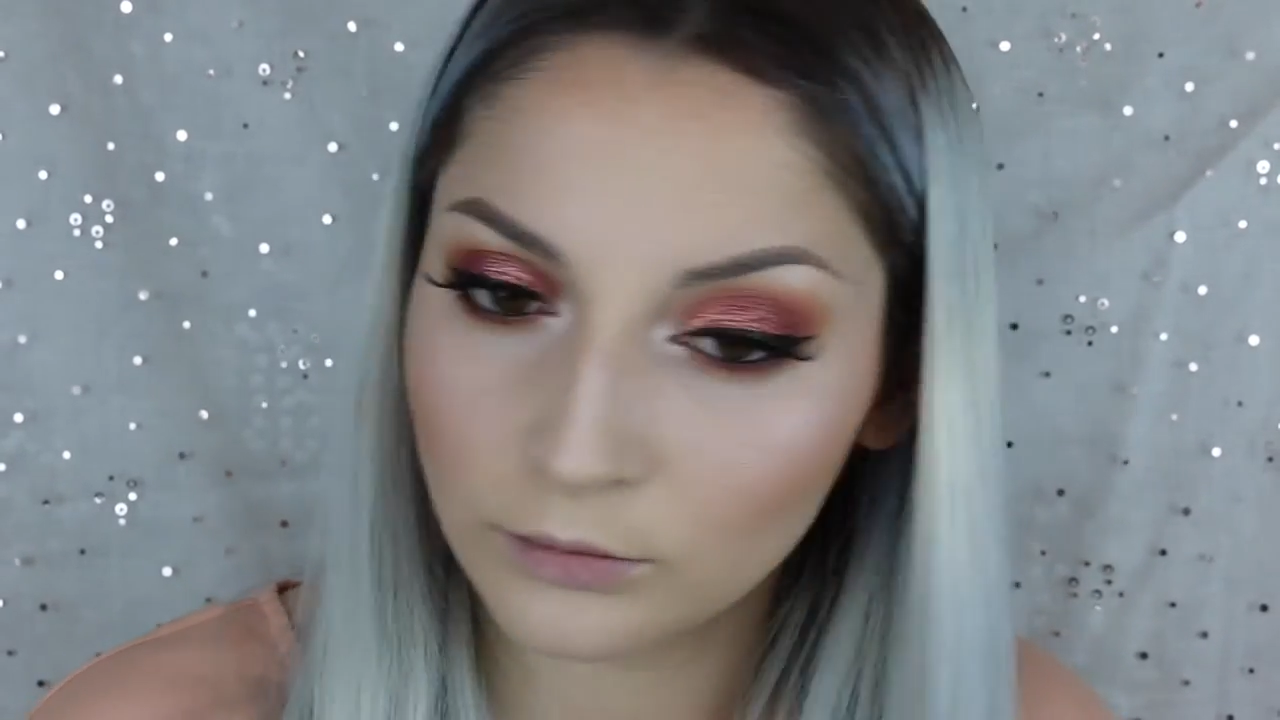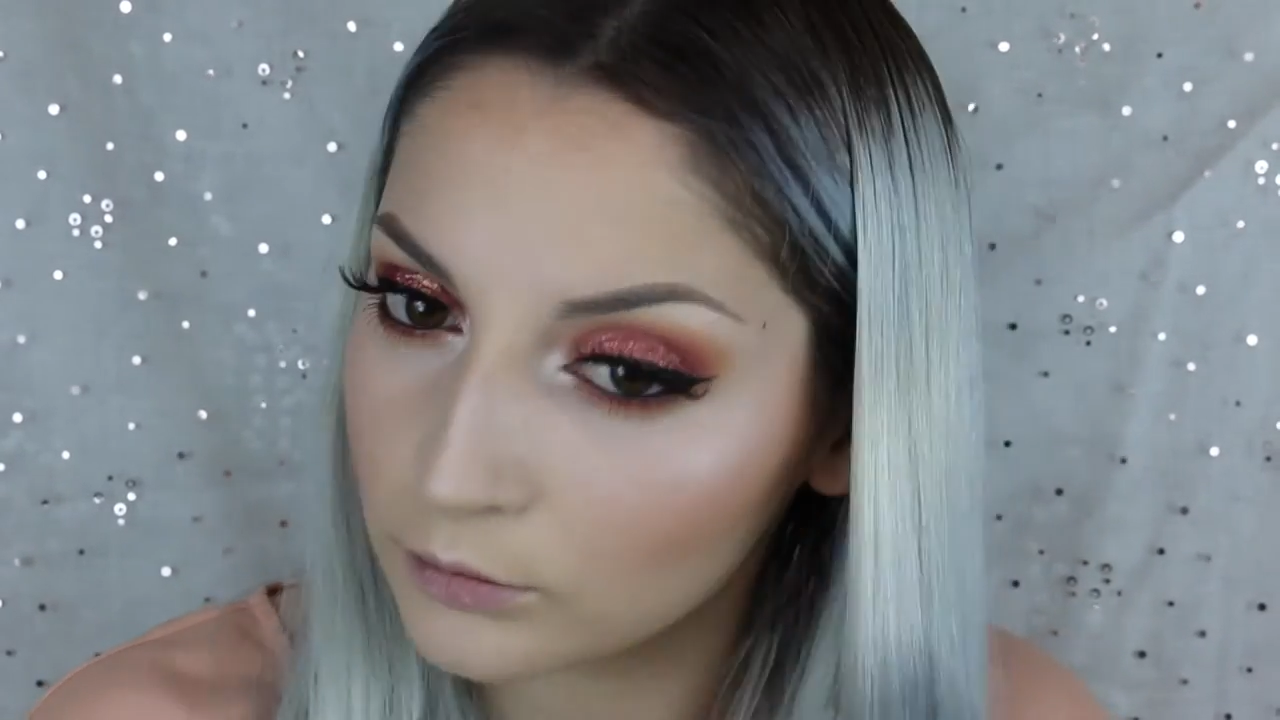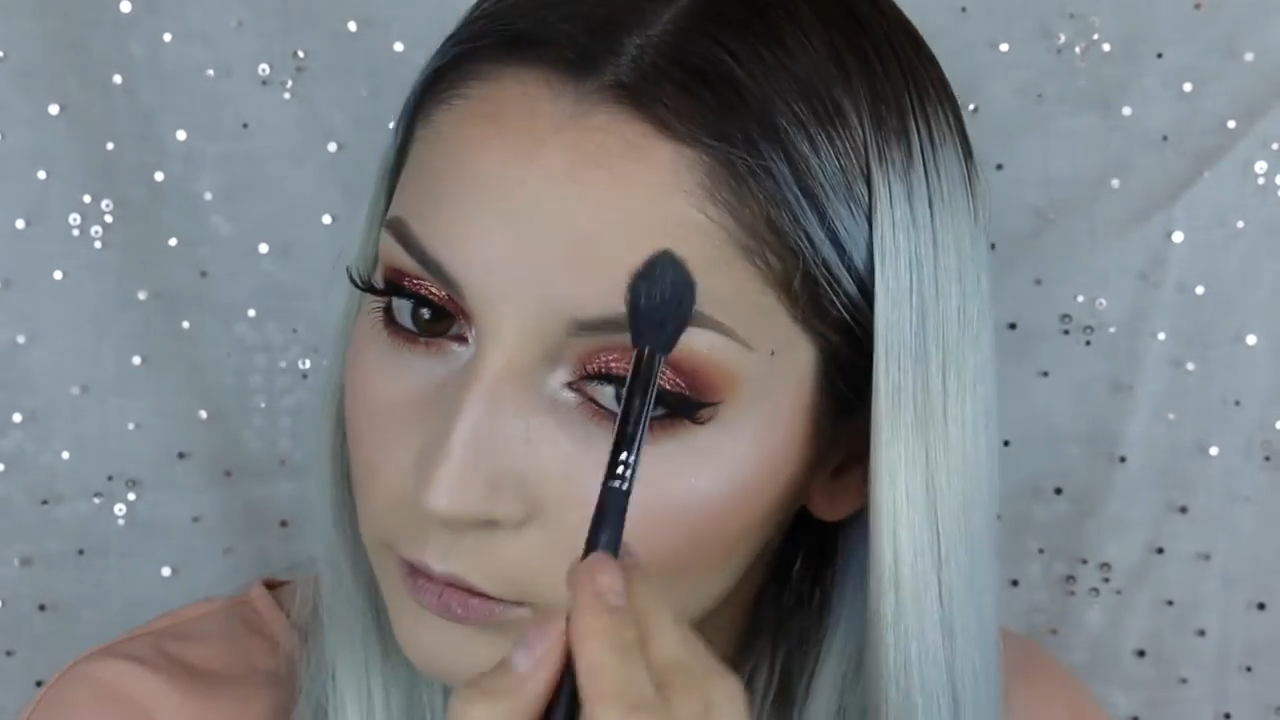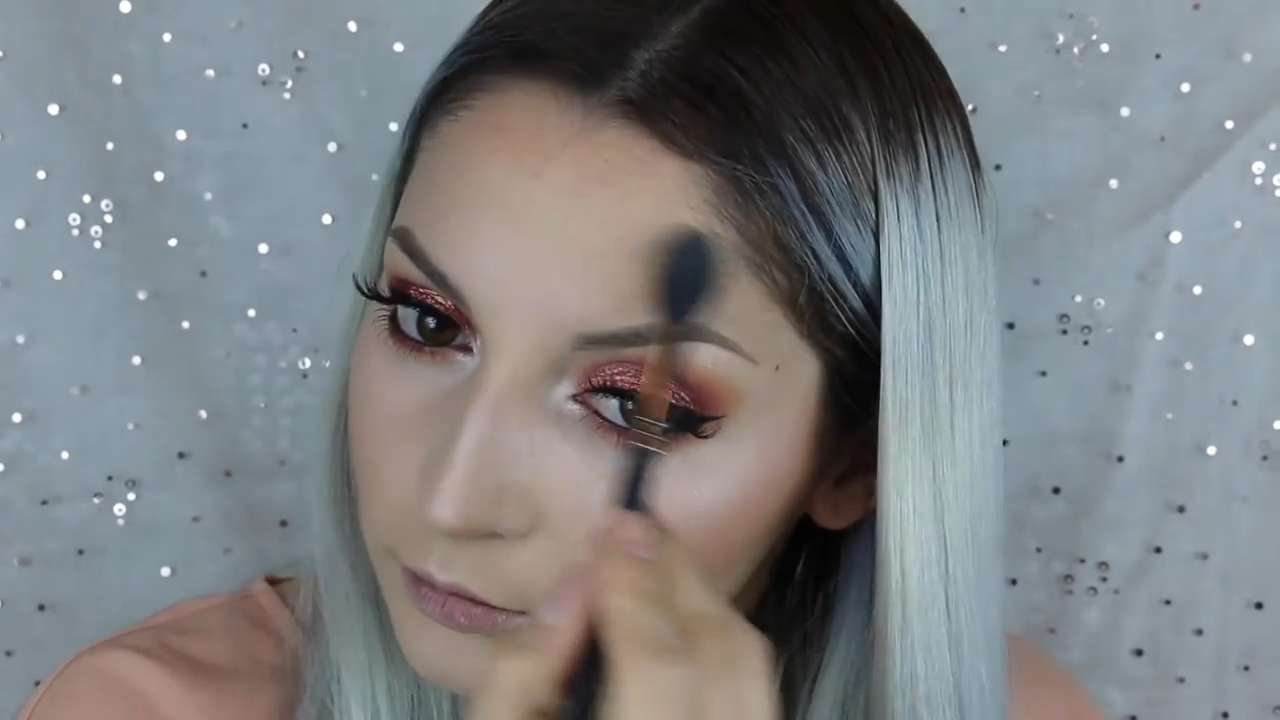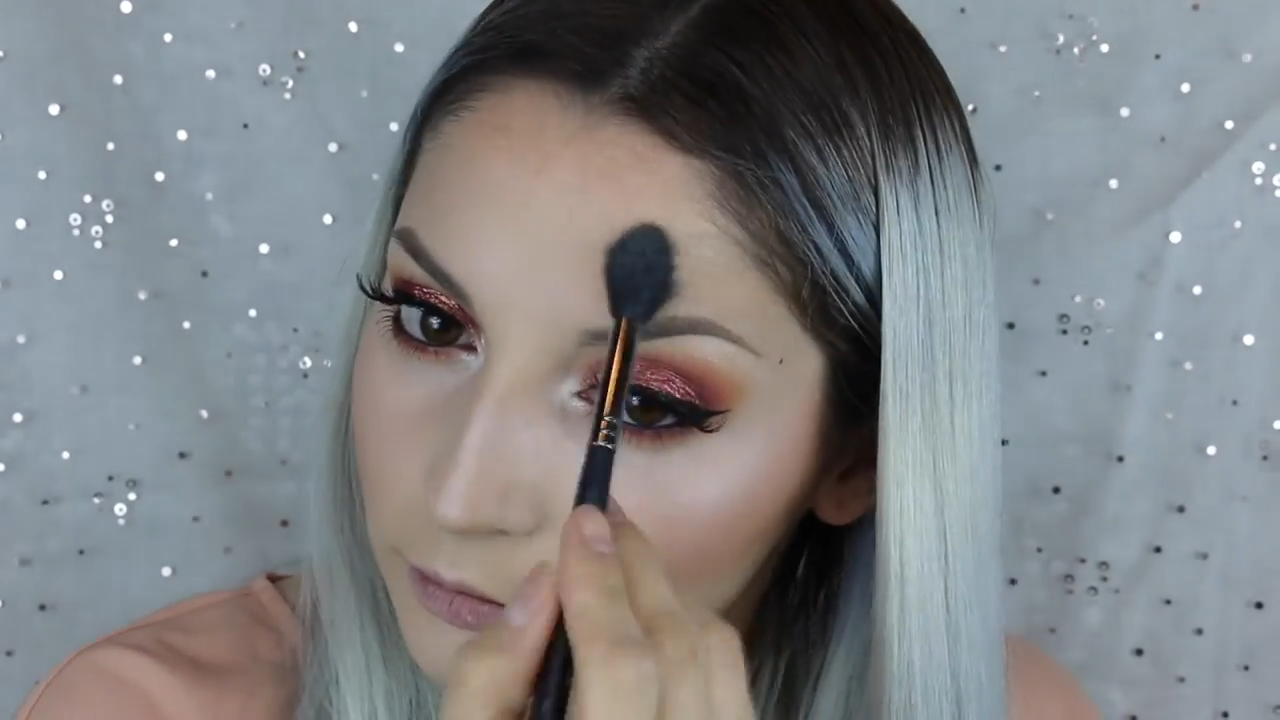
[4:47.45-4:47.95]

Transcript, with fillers: on my